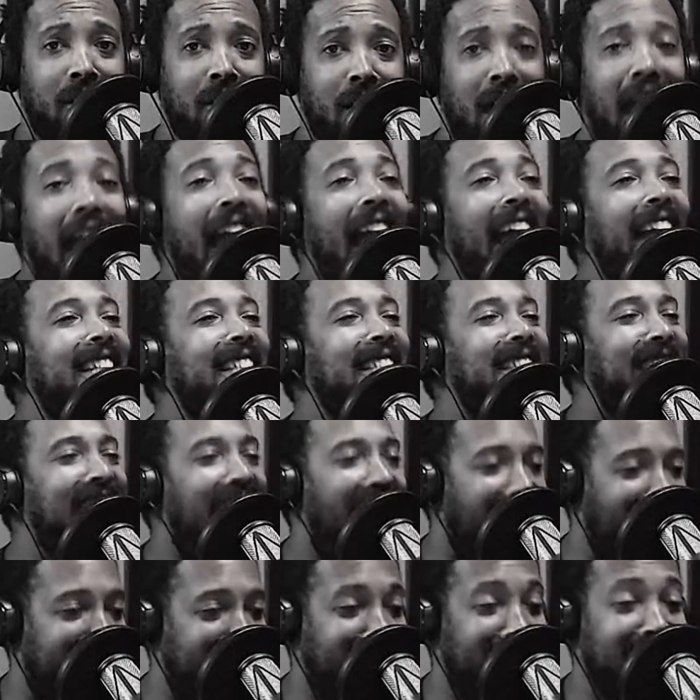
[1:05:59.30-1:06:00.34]

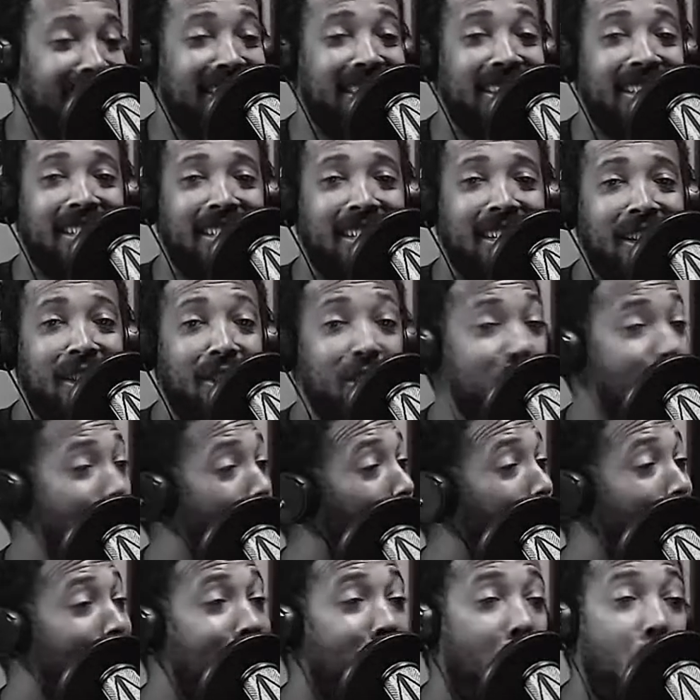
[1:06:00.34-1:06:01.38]
Exactly. You
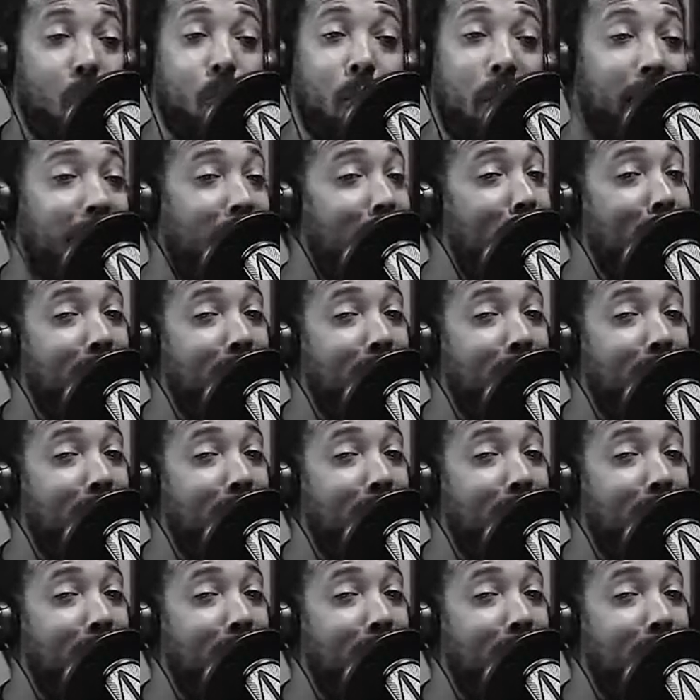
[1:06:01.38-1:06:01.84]
were nowhere to be